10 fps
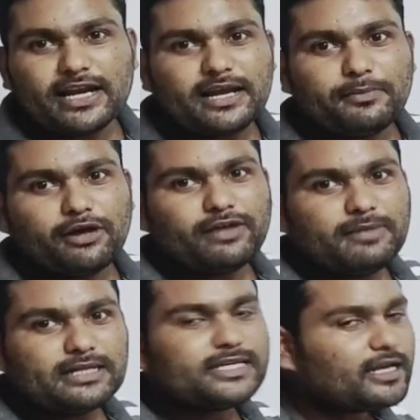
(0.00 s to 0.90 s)
number of elements
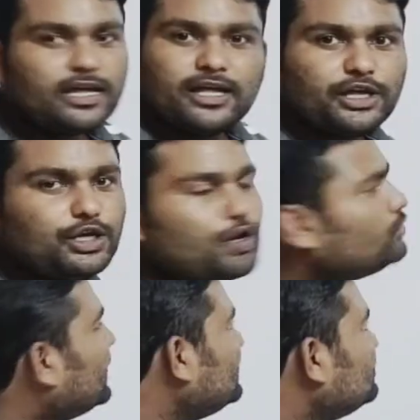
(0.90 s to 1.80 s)
here? No,
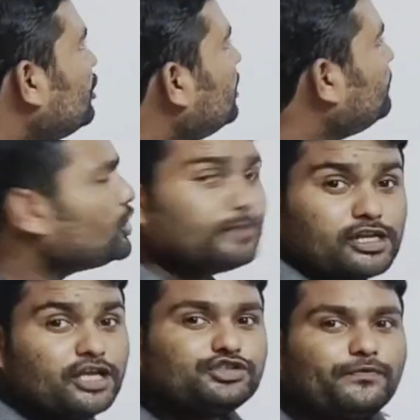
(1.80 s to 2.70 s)
that is not possible.
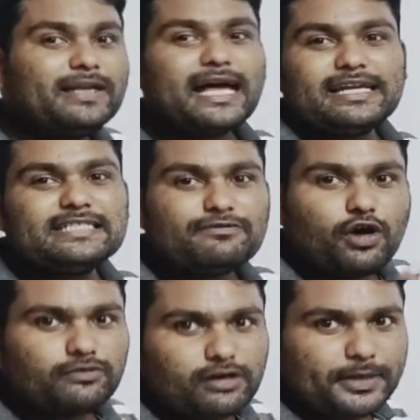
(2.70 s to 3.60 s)
So for that reason, what
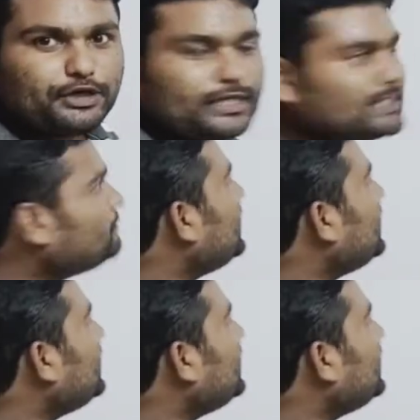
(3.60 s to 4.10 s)
we will be doing simply,